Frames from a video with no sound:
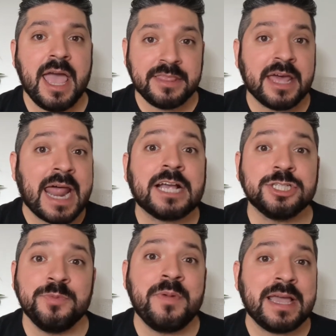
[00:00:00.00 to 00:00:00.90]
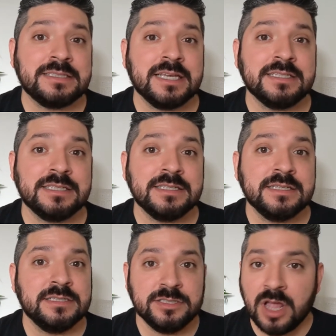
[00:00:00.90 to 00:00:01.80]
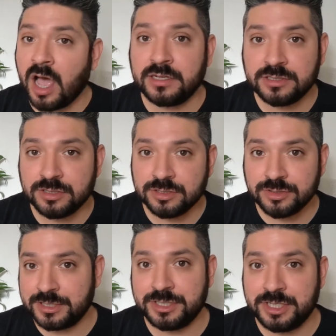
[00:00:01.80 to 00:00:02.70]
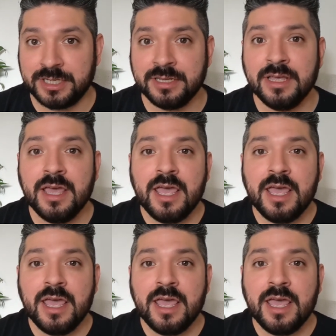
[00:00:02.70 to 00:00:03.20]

And that actually makes us not Christian.